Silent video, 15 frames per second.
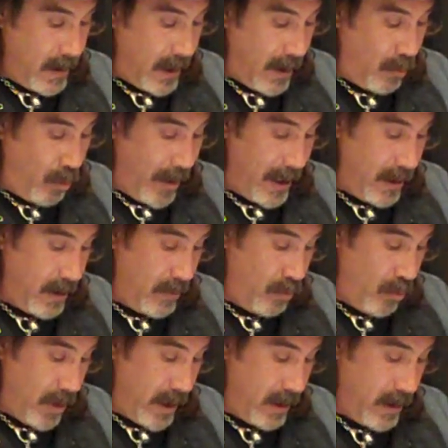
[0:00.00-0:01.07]
I waited and
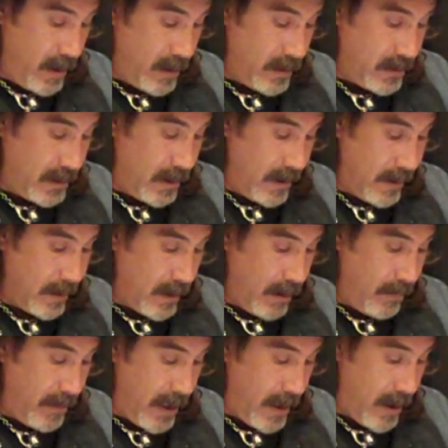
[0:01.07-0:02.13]
waited and she didn't
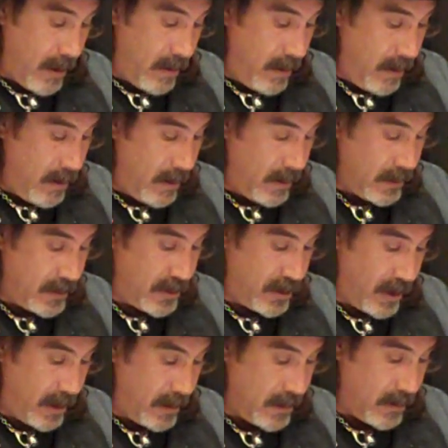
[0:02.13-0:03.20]
come down.
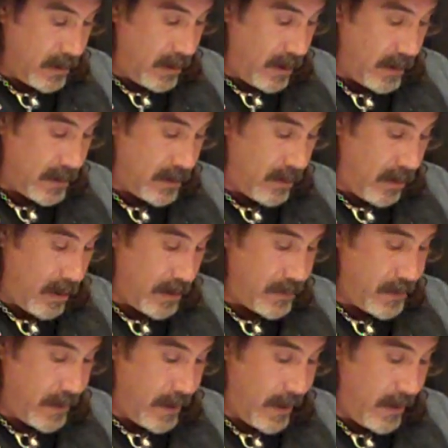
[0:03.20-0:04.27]
Shit, it's a lost cause
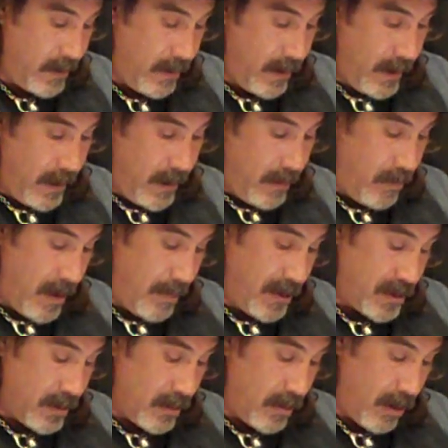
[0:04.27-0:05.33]
tonight. Maybe
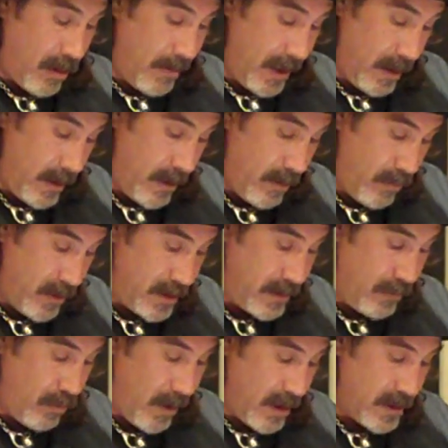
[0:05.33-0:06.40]
she'll call me later when she
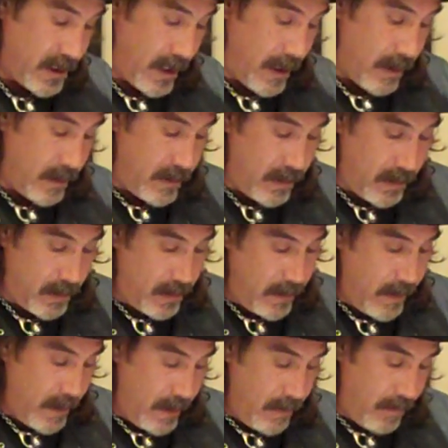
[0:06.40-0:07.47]
runs out.
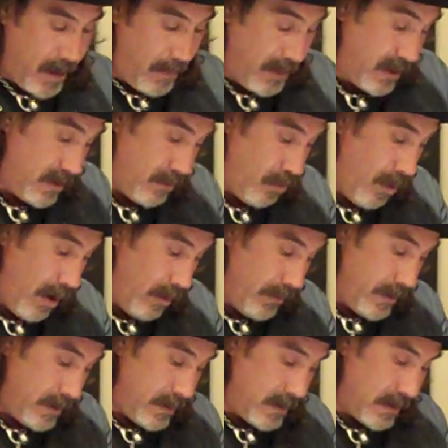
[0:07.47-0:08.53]
Maybe she won't,
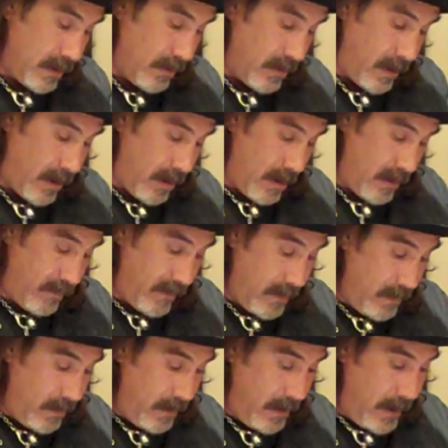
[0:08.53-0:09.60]
it's still carnival.
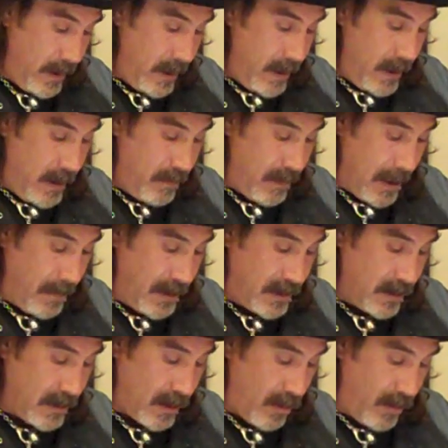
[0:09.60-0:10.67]
Maybe
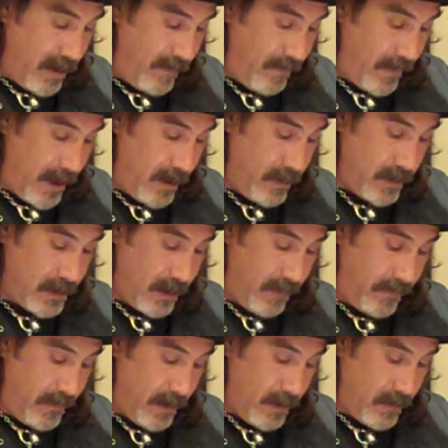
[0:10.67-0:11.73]
she's already found herself
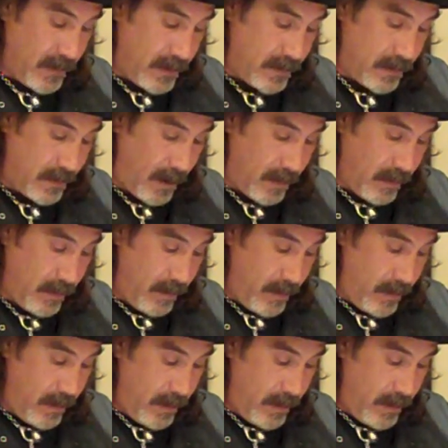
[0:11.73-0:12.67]
another sucker.